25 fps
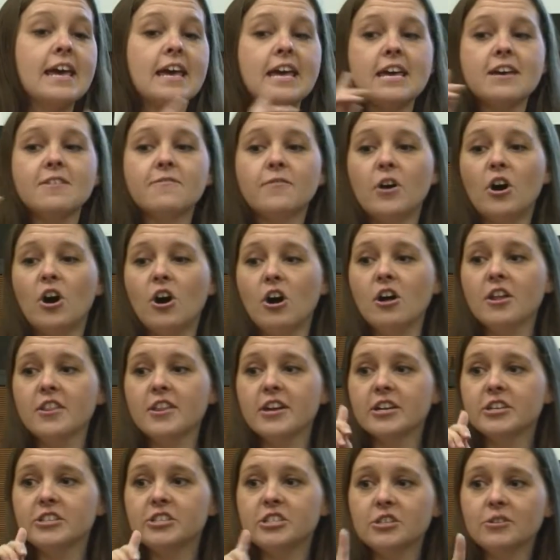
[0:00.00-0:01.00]
If all
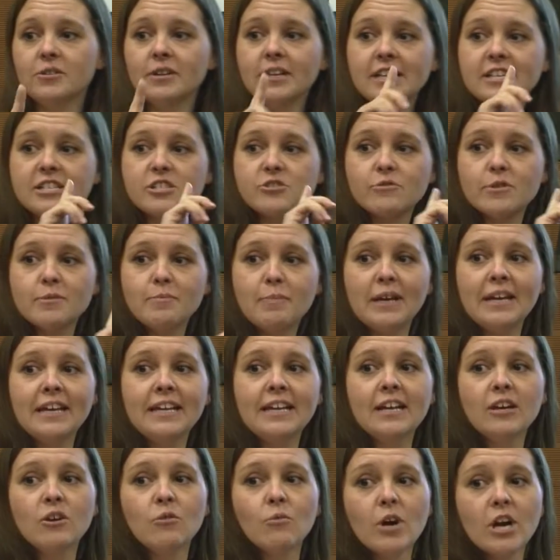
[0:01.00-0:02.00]
they're doing is
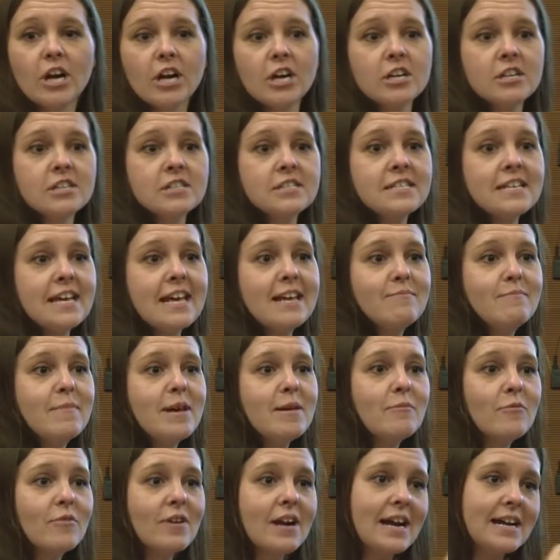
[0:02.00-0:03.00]
repeating words and
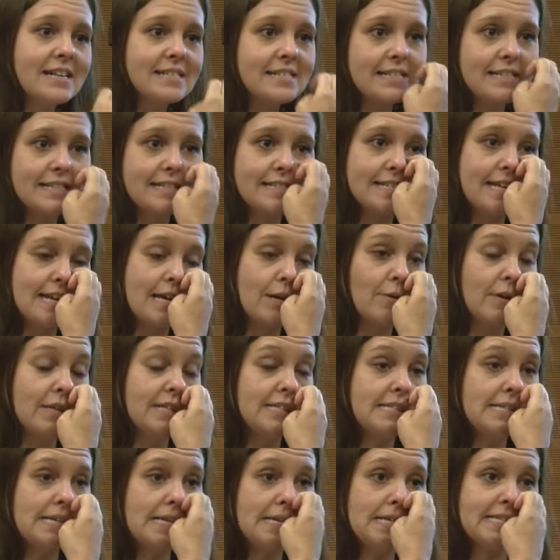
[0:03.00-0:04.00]
memorizing
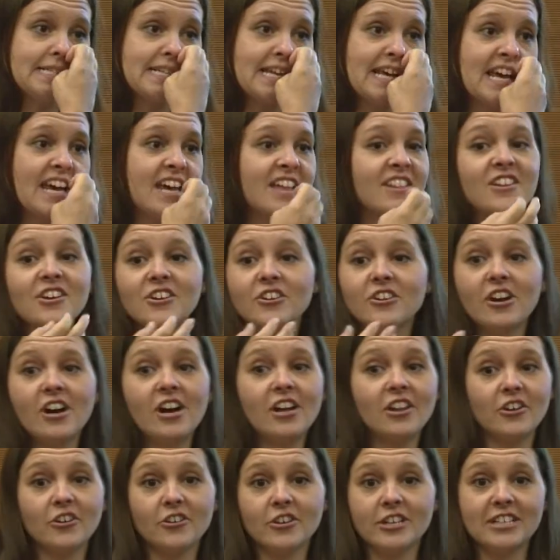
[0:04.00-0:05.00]
sequences, they're
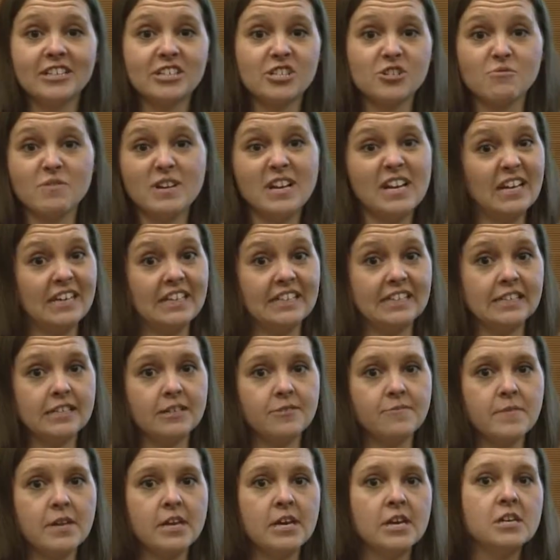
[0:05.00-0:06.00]
not learning to read.
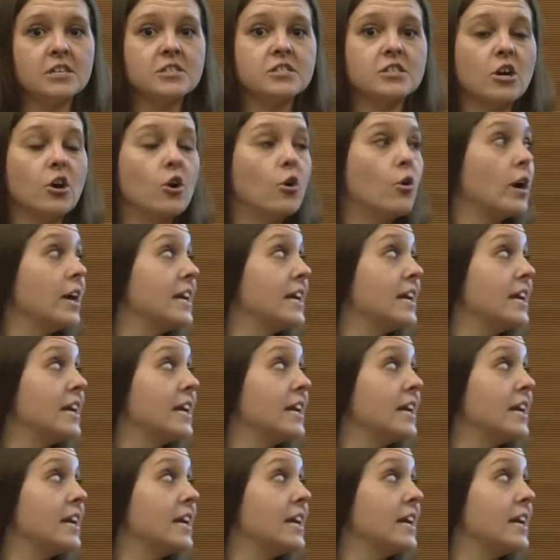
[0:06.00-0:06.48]
So